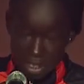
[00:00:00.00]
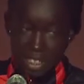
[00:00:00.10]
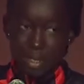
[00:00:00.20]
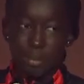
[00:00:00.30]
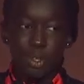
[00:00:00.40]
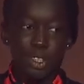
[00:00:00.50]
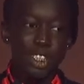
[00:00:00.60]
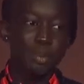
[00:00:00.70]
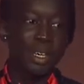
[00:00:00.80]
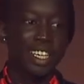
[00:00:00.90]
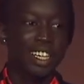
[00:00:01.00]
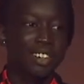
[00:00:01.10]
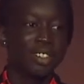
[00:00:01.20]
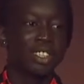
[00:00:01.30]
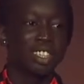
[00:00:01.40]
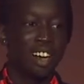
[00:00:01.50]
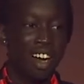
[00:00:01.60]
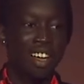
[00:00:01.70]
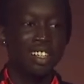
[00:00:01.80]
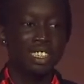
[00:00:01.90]
It's important to my coach that
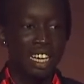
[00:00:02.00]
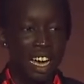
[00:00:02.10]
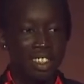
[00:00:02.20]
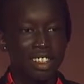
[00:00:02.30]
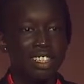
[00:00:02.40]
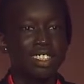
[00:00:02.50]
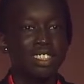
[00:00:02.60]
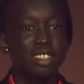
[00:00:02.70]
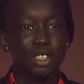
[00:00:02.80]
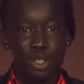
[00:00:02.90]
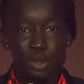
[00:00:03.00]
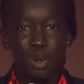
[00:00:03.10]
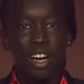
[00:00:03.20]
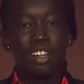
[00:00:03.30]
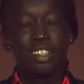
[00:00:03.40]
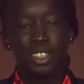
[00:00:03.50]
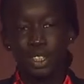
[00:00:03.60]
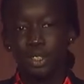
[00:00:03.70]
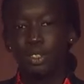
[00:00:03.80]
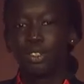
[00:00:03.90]
all his athletes do well in
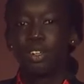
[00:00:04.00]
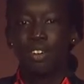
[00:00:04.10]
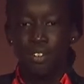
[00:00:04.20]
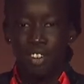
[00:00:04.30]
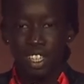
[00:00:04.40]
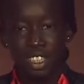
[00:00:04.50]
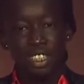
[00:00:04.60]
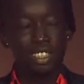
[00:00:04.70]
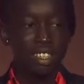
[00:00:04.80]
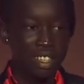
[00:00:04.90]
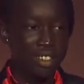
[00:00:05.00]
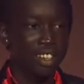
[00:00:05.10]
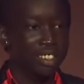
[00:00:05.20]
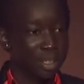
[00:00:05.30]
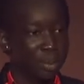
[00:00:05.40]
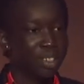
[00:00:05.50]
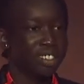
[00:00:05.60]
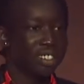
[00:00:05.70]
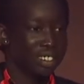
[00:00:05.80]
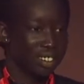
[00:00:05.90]
school first, then
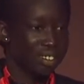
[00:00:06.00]
sports.